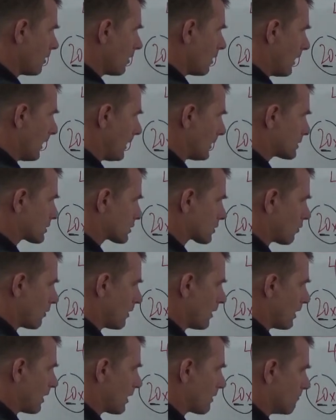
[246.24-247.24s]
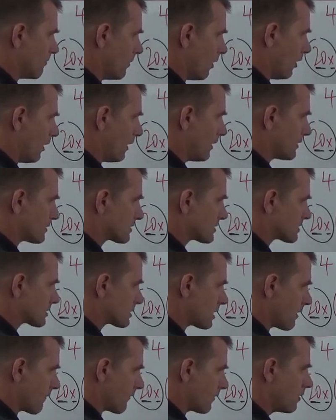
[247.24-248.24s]
X squared minus
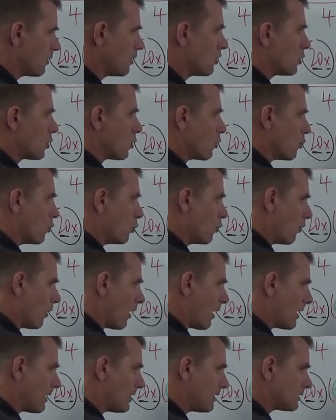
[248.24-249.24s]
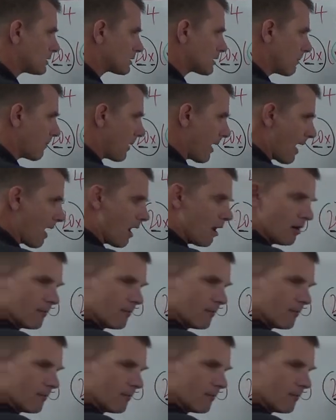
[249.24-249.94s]
7, raise the power